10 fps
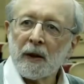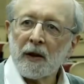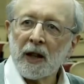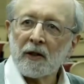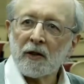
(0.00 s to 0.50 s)

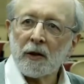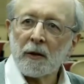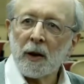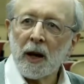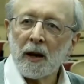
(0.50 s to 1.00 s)
things
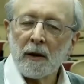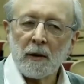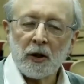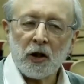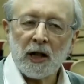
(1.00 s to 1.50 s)

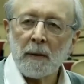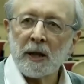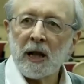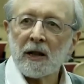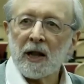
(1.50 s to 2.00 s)
which
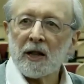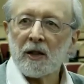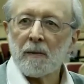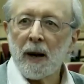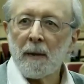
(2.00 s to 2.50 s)
cannabidiol
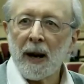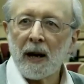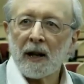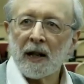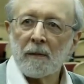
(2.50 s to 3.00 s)
does,
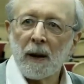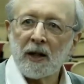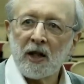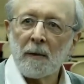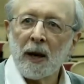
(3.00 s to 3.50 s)
apparently by
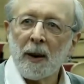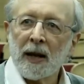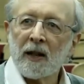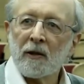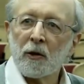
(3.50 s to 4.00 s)
somehow
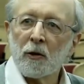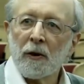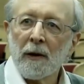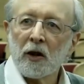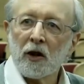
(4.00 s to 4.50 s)
acting through
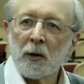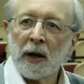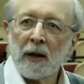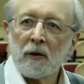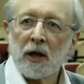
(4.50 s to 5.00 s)

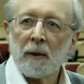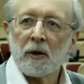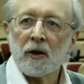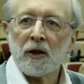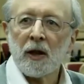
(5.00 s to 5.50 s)
5-HT1A
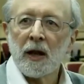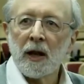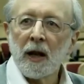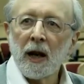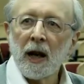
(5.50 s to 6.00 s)
receptors.
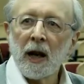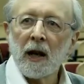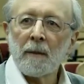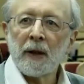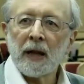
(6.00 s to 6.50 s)

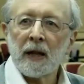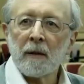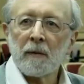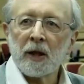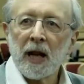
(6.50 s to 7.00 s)
It can
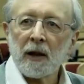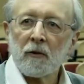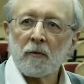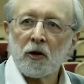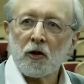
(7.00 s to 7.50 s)
protect
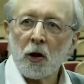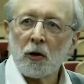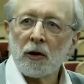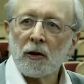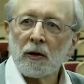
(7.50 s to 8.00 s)
from
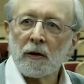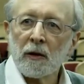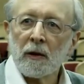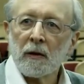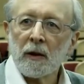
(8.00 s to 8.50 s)
stroke,
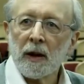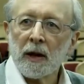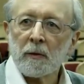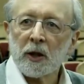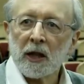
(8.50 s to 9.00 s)

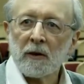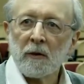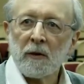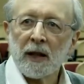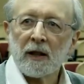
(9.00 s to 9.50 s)
has a protective
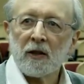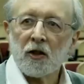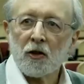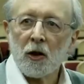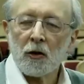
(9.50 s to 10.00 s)
effect in
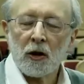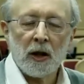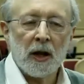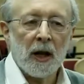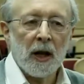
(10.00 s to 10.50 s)
stroke,
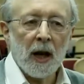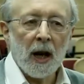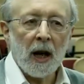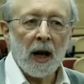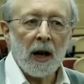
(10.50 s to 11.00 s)

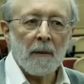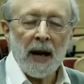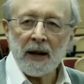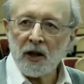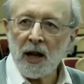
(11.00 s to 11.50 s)

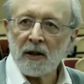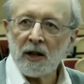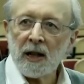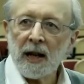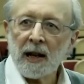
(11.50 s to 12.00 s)

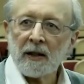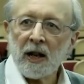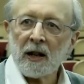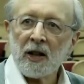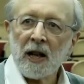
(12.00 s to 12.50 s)
anxiety and
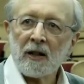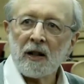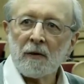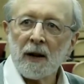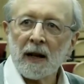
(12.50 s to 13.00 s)
anti-anxiety
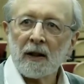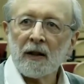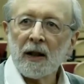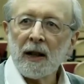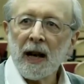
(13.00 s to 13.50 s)
effect,
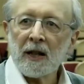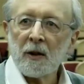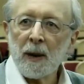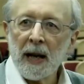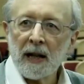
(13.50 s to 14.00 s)

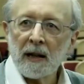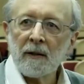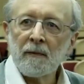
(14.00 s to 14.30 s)
anti-pain,